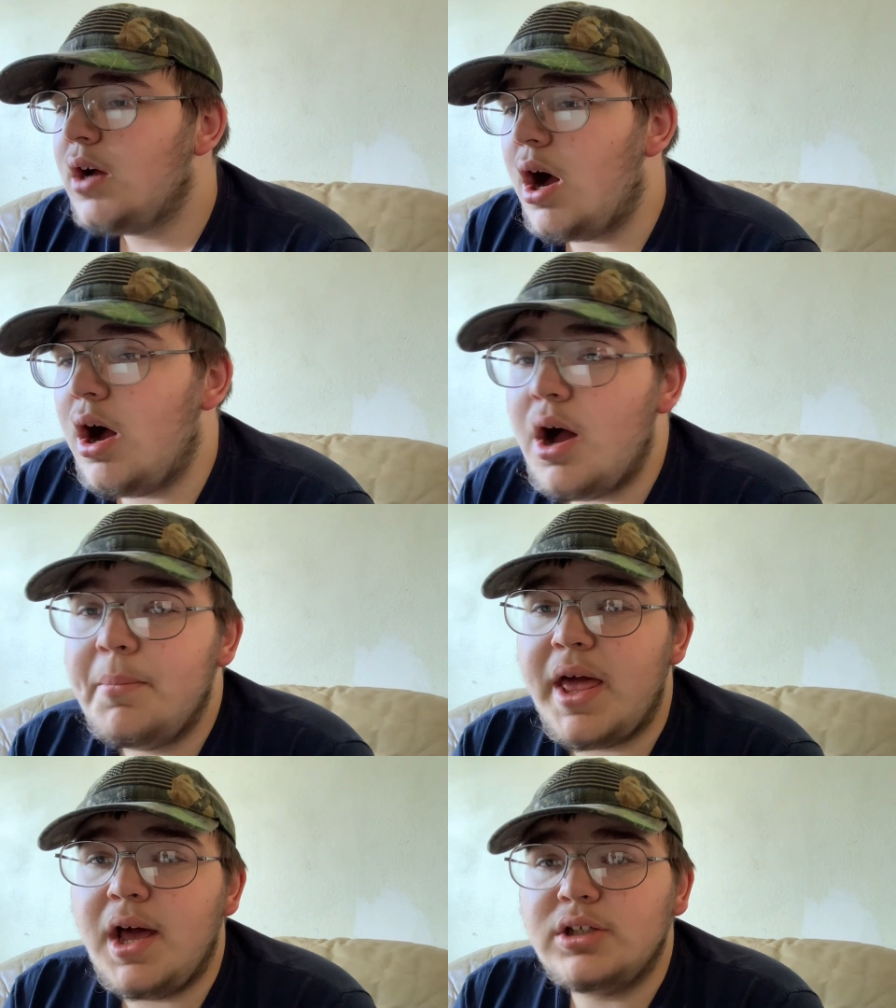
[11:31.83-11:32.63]
Um,
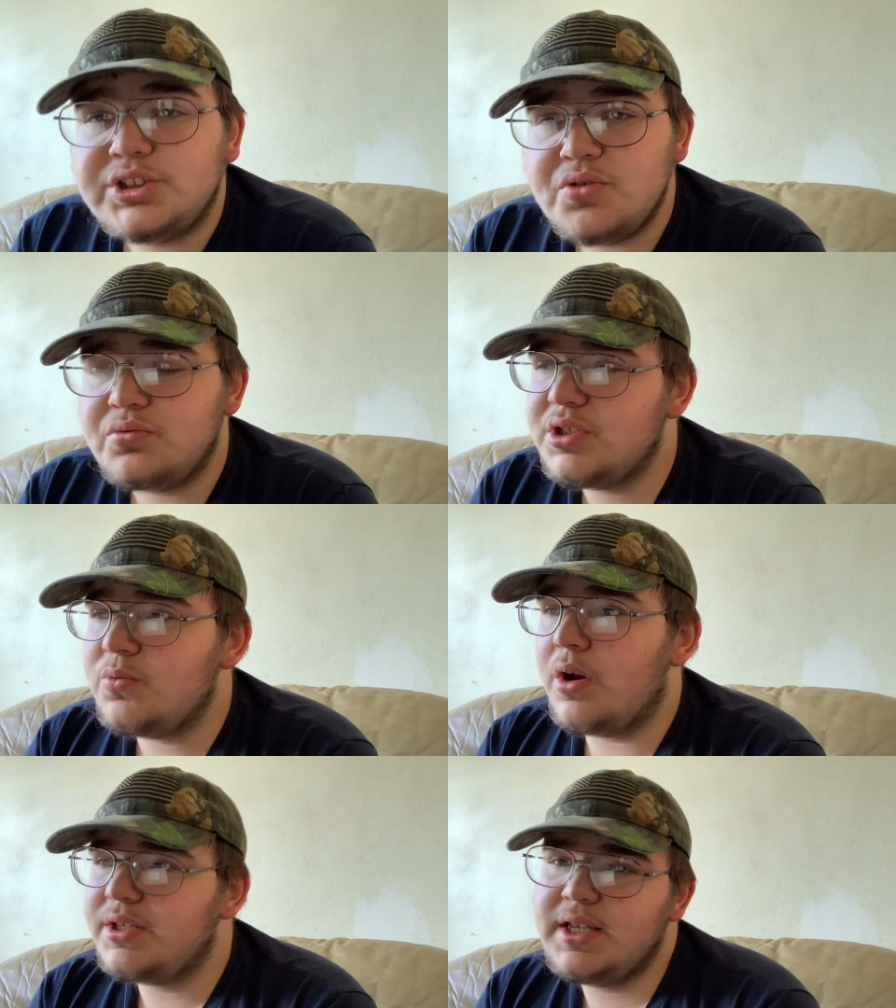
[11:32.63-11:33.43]
and I also did
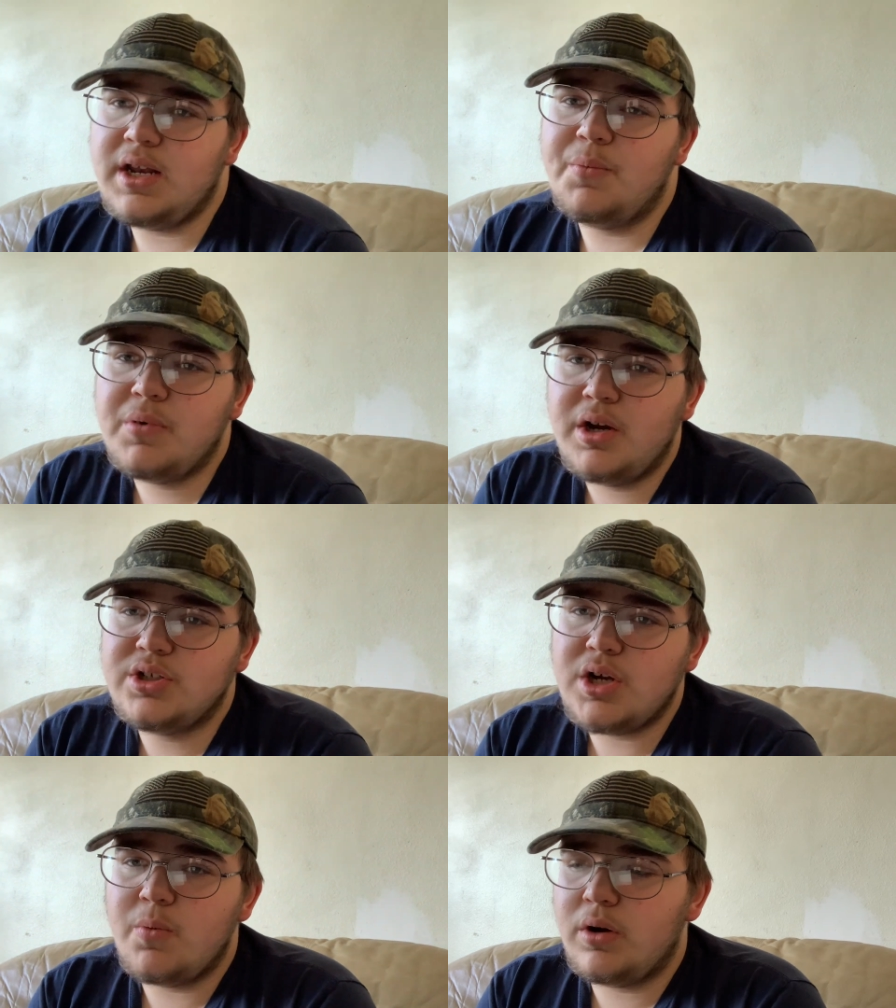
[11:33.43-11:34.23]
want to say that I'm going to
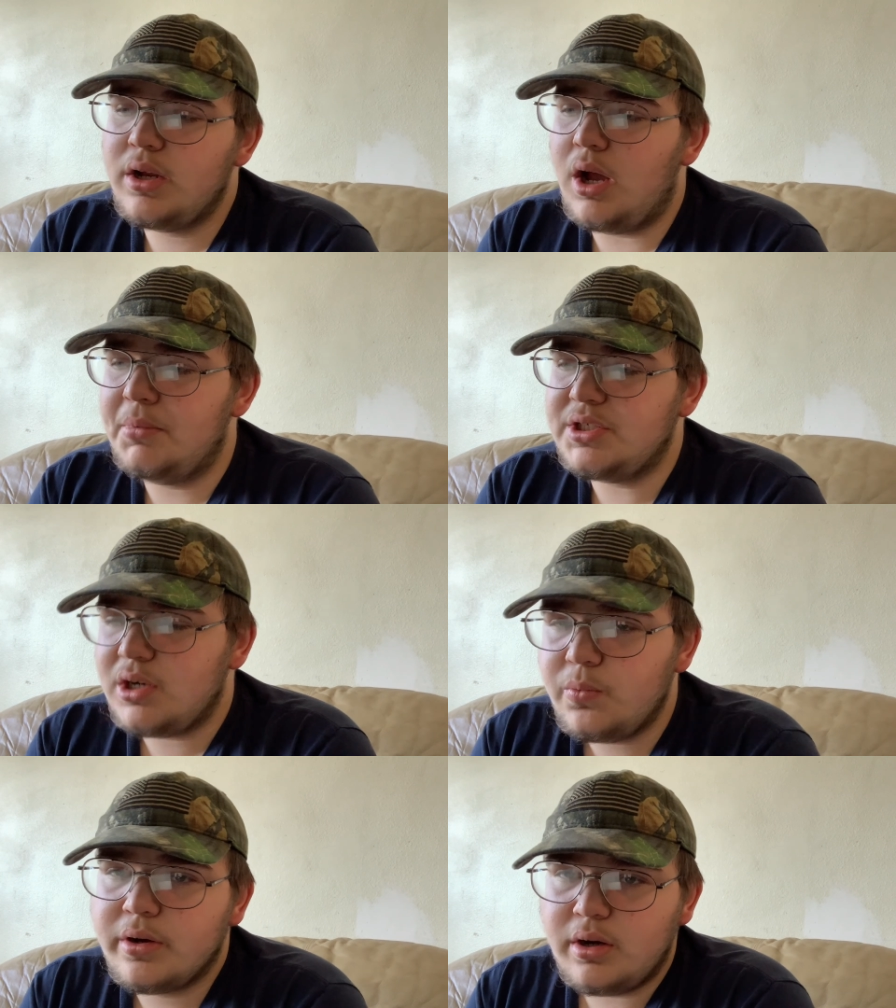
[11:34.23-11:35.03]
try working, I'm going to
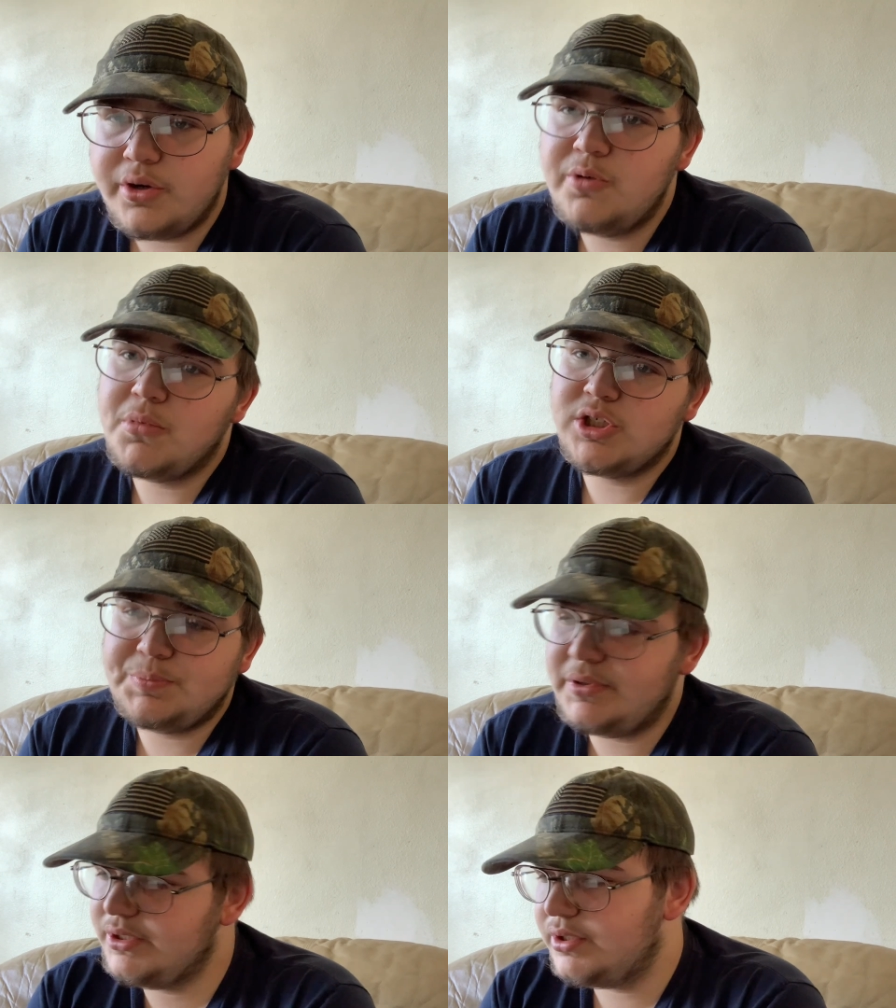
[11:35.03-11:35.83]
start working on new merch
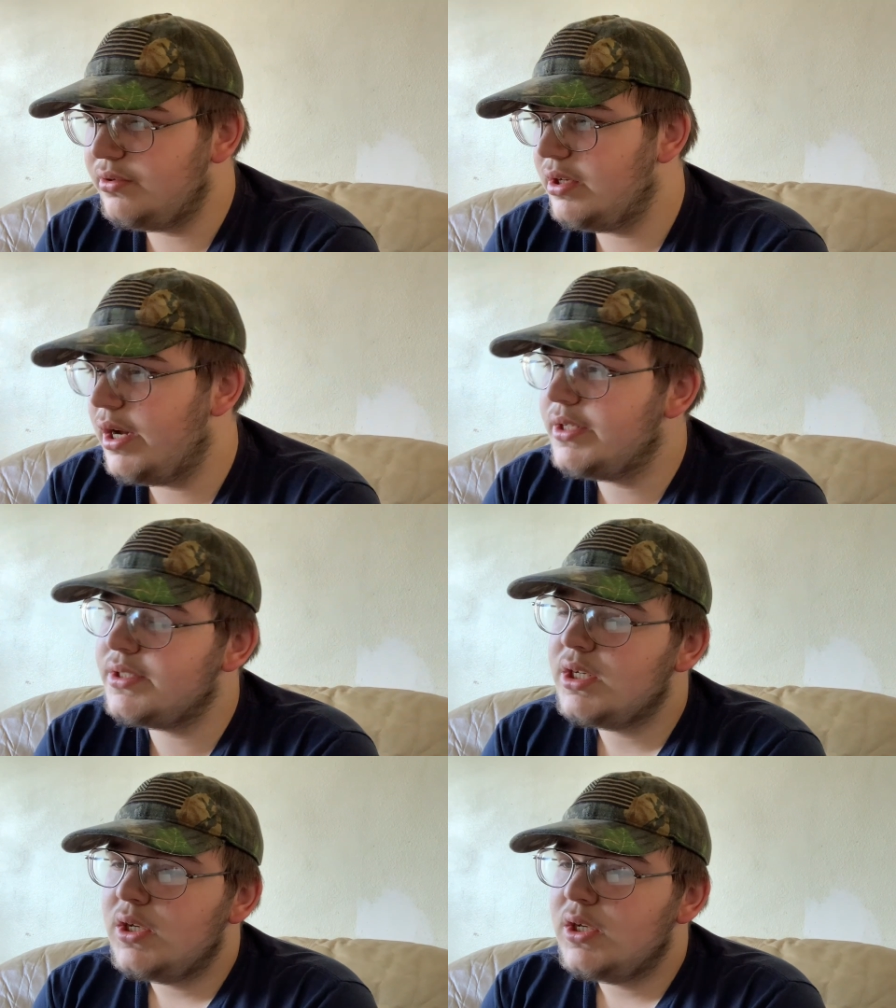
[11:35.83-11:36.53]
pretty soon, you guys.